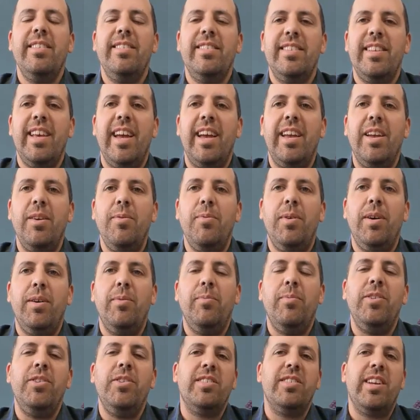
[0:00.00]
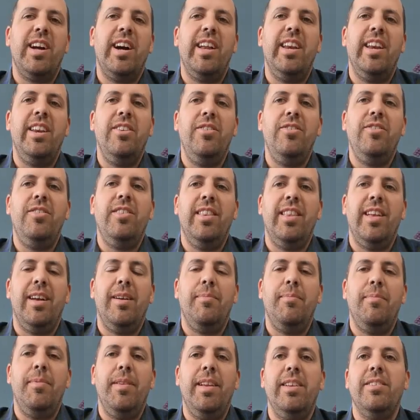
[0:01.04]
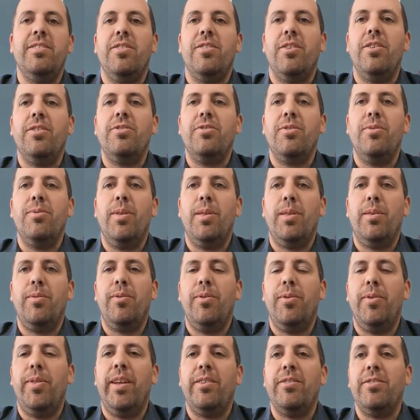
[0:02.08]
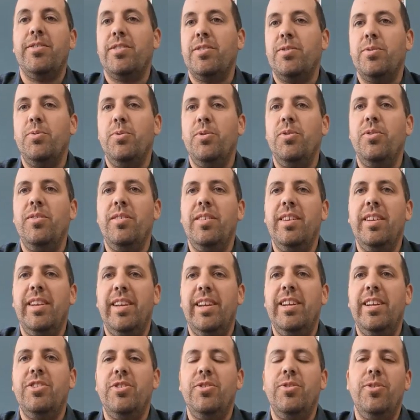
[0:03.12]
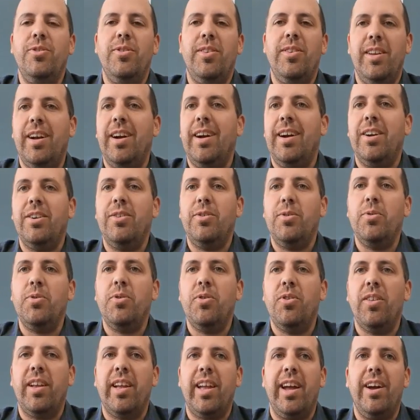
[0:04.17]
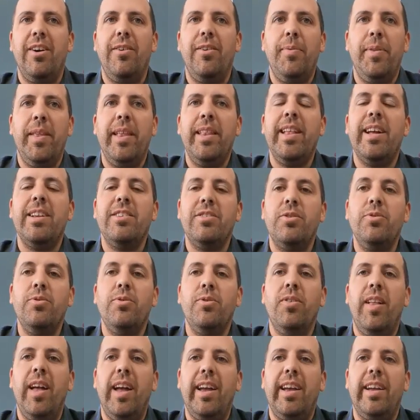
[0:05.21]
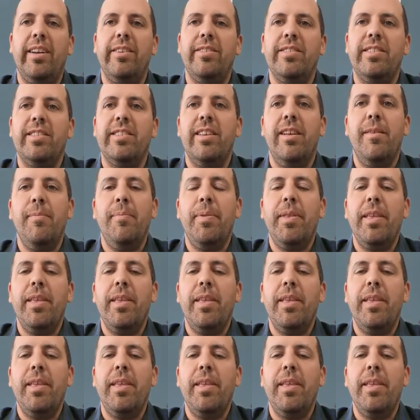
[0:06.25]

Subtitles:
The second one, is kind of new to them, is also through their school-issued Google account, and that's Google Hangouts.